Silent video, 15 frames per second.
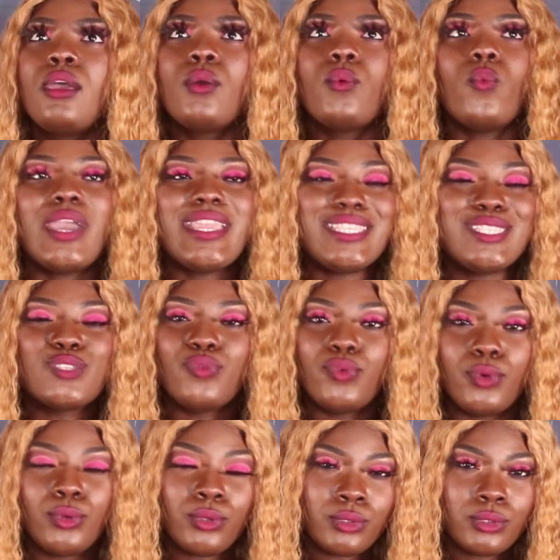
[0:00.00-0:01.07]

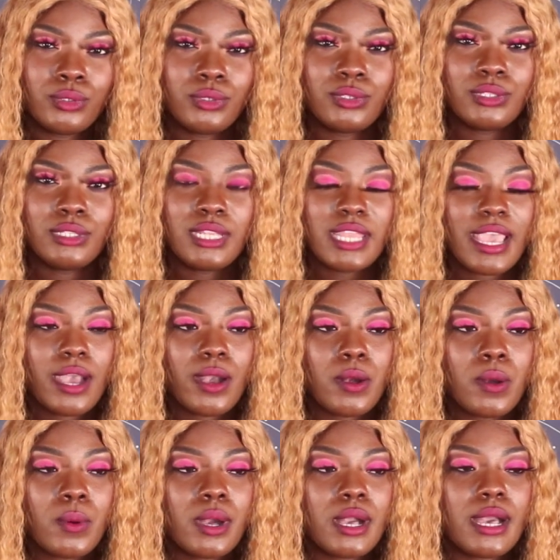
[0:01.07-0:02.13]
wasteful
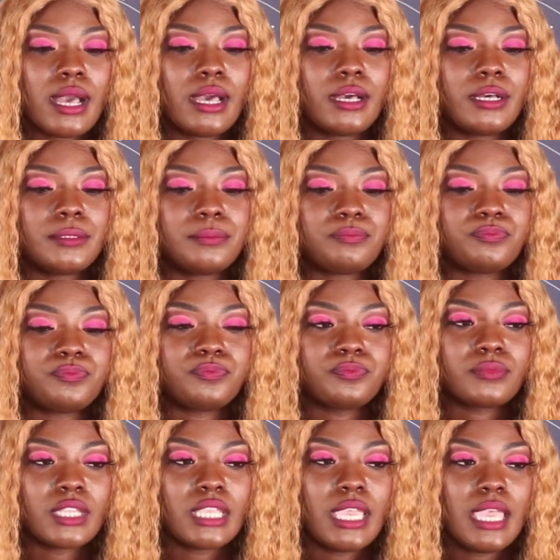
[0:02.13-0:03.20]
now,
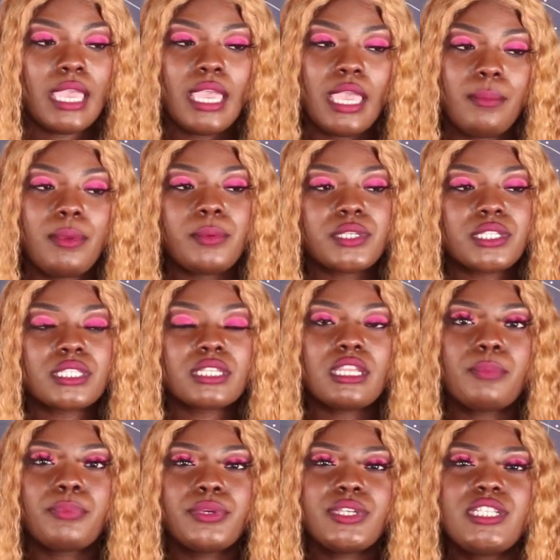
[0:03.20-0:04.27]
and people are just
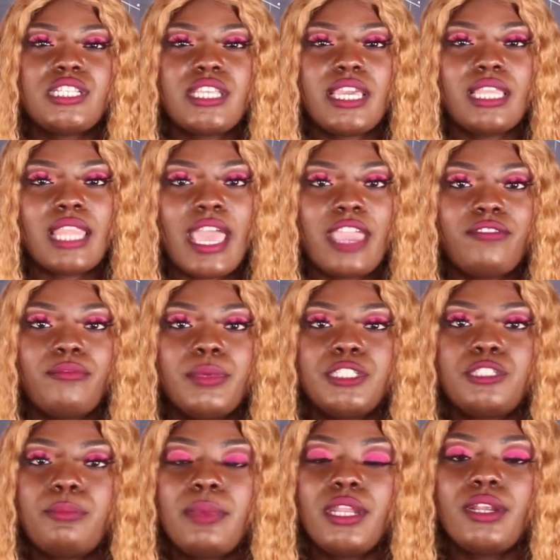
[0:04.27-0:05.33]
going to appreciate life
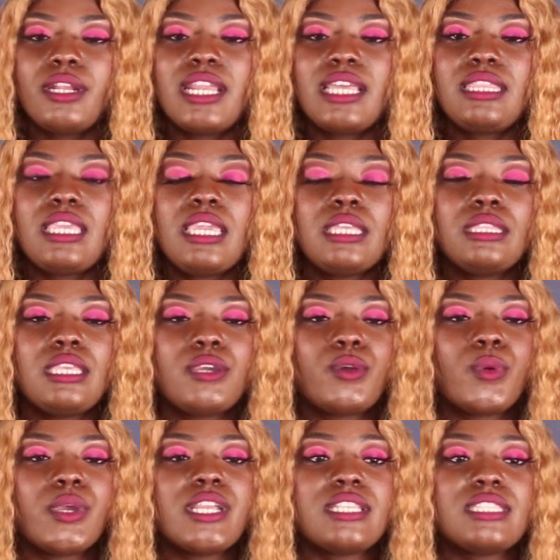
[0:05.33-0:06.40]
much better. And I think the
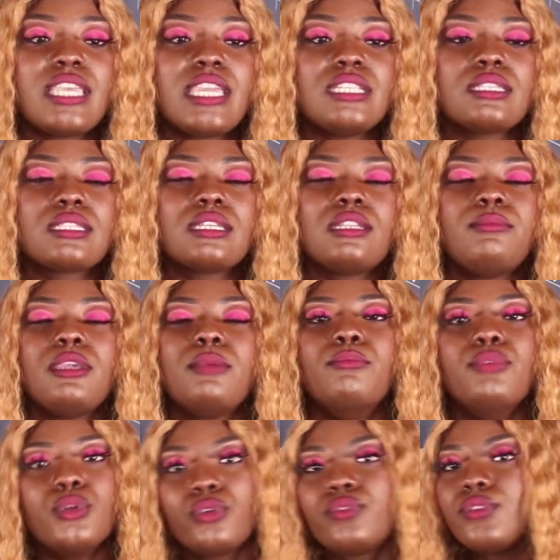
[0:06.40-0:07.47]
Aquarius age is going to be a
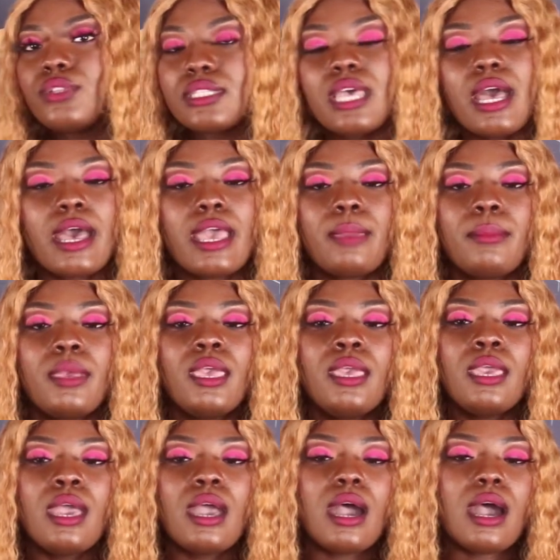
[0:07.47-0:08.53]
beautiful time.
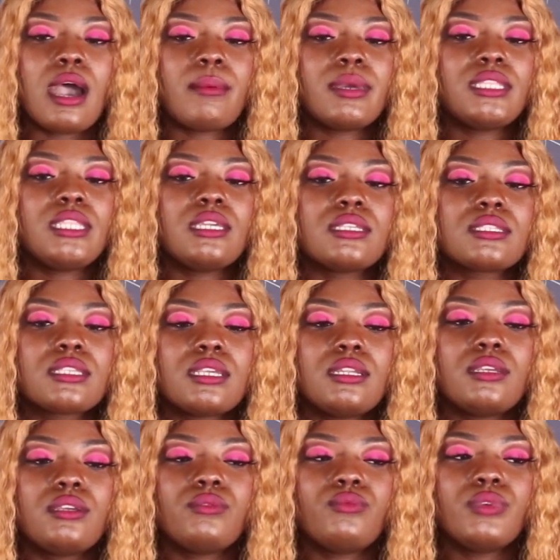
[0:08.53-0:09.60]
I think it's going
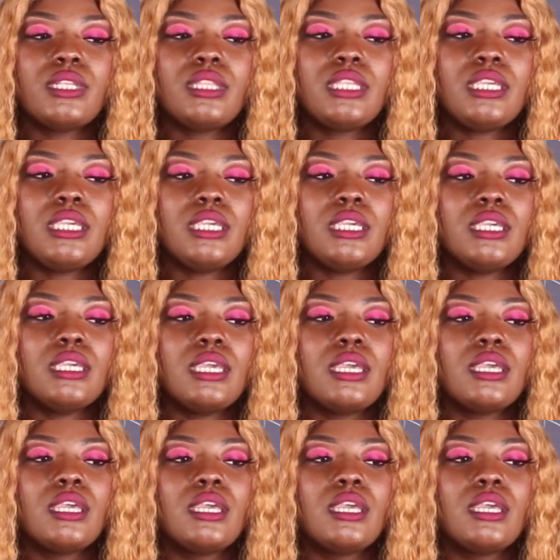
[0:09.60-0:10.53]
to really